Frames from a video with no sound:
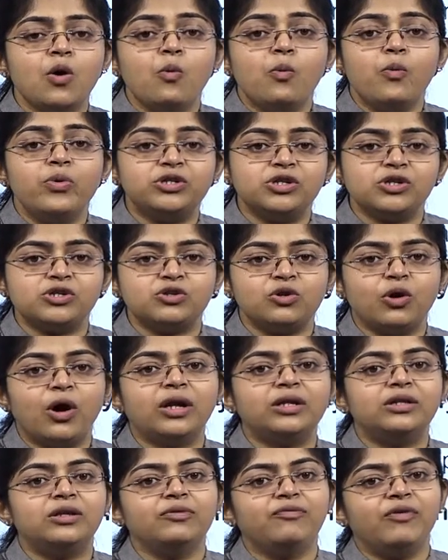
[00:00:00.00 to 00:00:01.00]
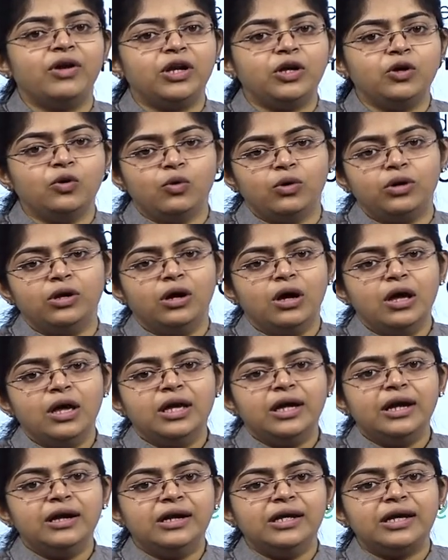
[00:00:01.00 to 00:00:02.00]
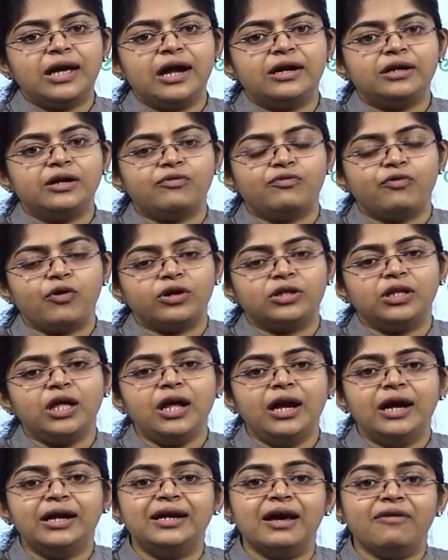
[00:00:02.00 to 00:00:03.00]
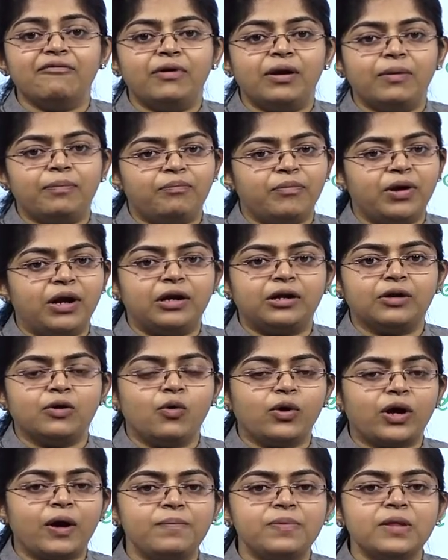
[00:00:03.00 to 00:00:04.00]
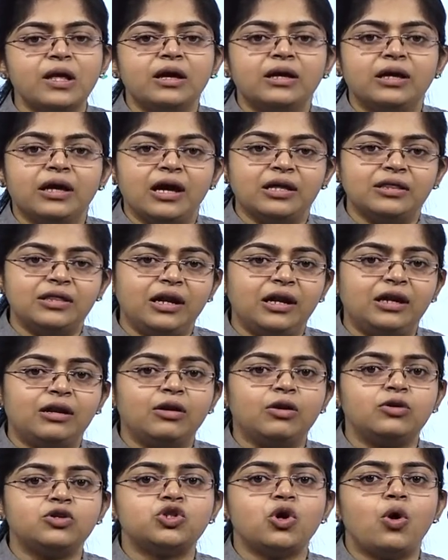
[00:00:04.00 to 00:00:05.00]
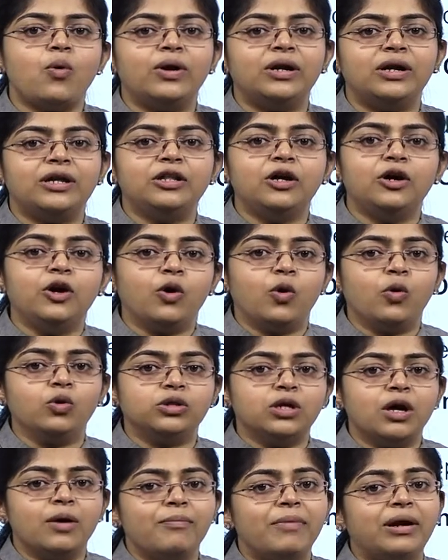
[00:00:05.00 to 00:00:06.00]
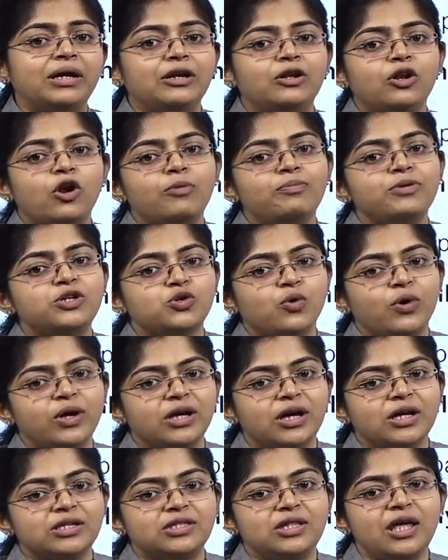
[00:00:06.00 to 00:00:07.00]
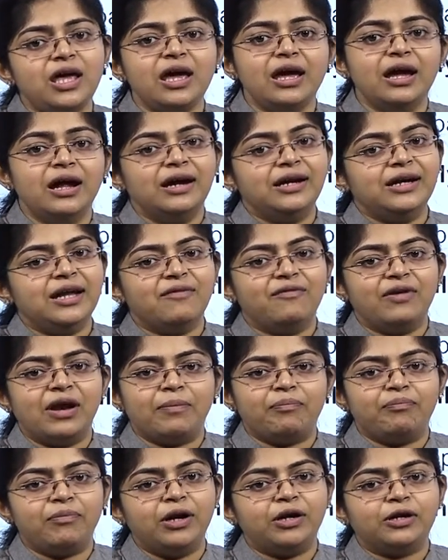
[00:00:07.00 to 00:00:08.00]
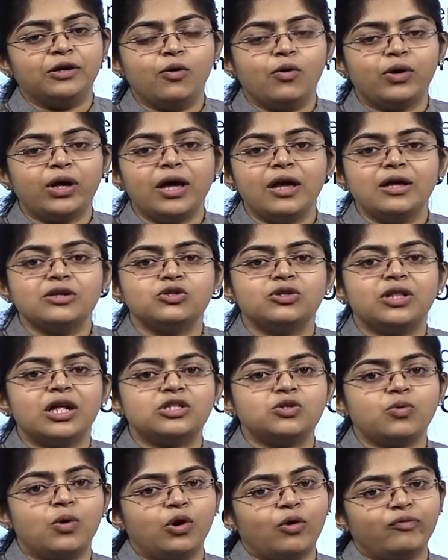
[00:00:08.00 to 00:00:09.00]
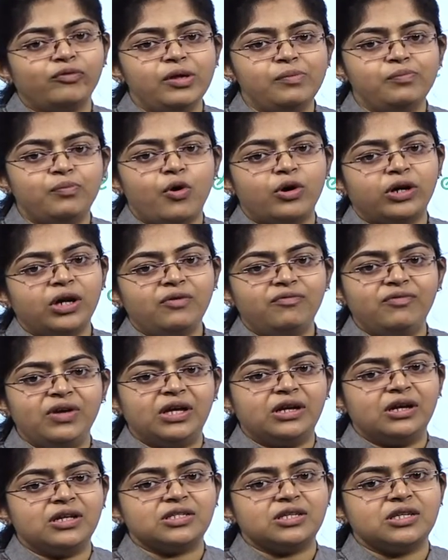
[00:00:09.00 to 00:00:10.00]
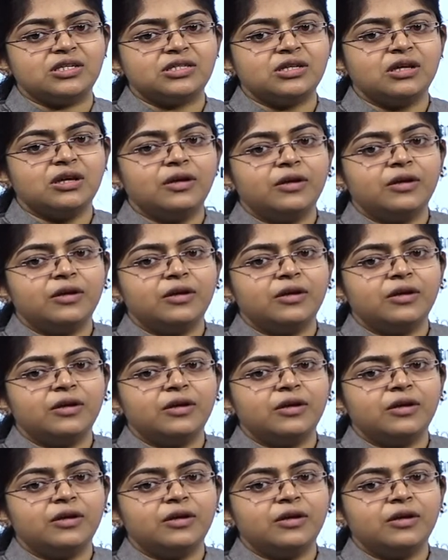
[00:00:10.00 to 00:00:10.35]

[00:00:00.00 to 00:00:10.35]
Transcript: which is not the very good indicator for the development. Okay, either it will show only the growth, but it will not be showing us the development. Okay, so that's one of the important weaknesses.